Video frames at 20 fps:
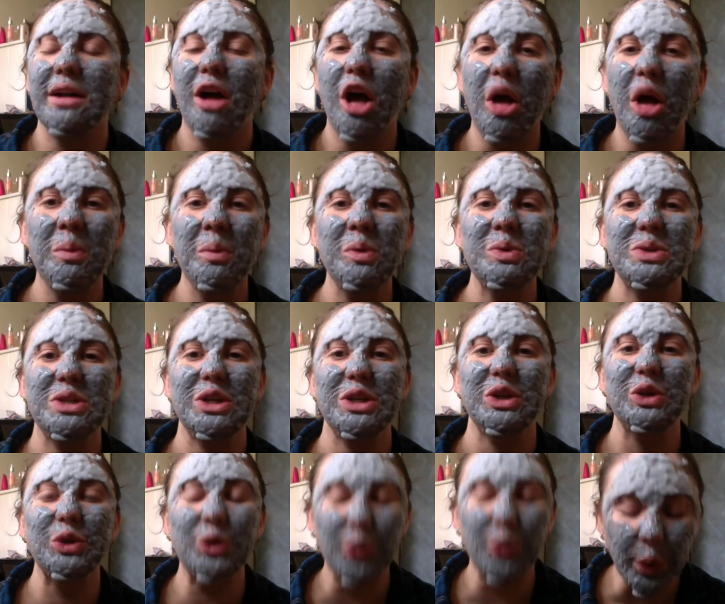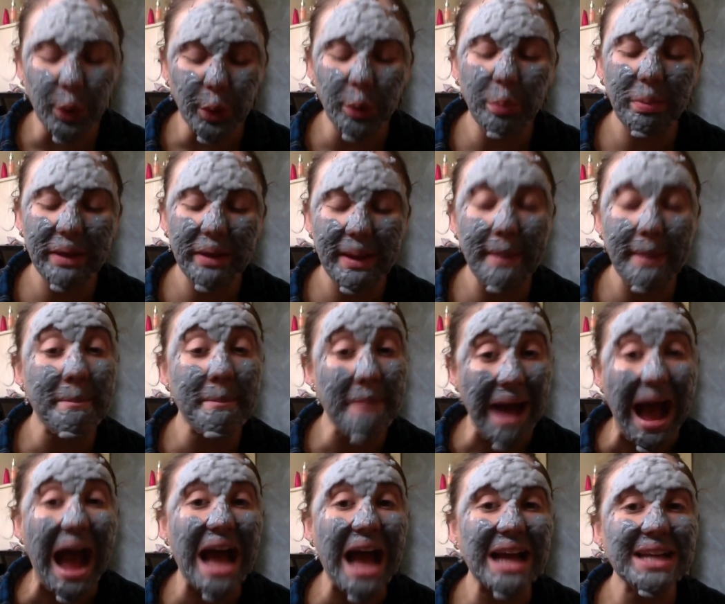almost gloopy
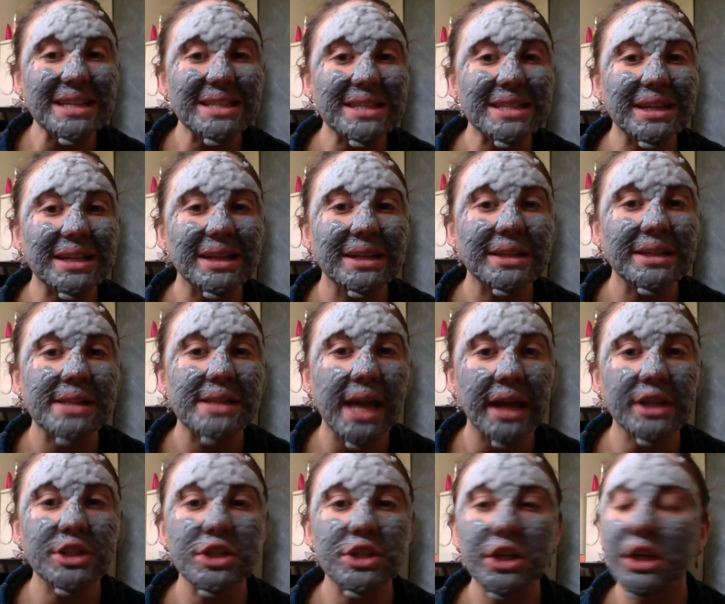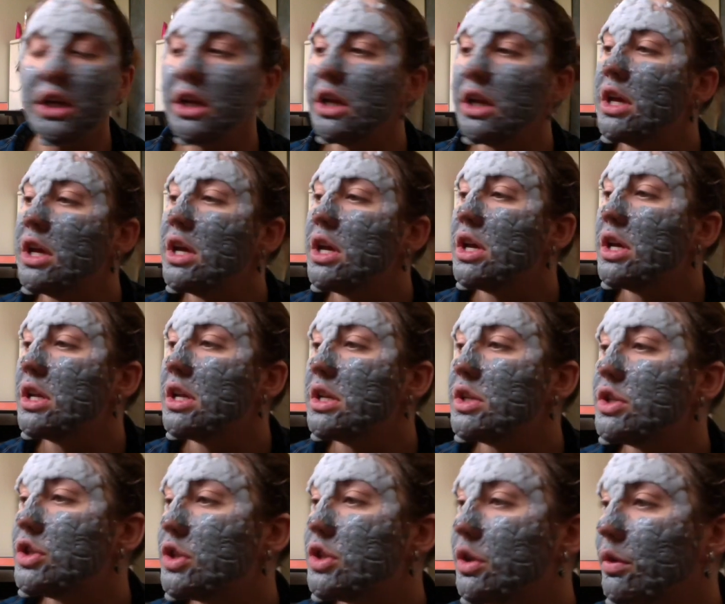mask texture,
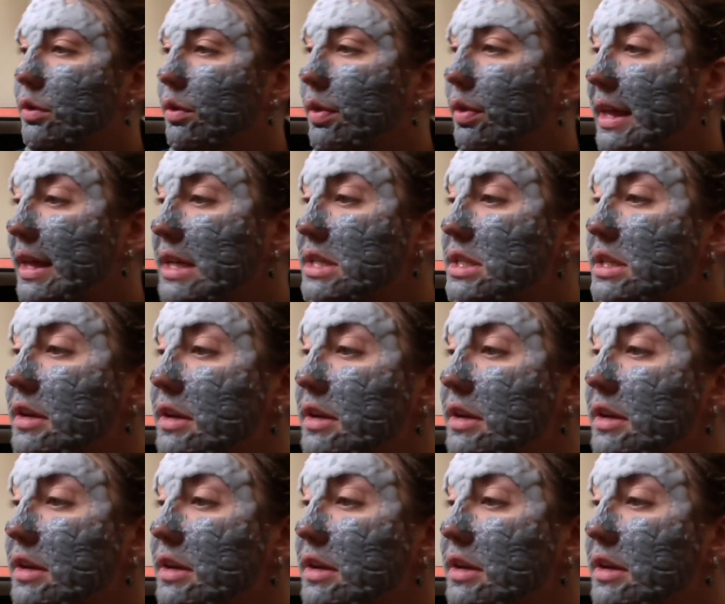to this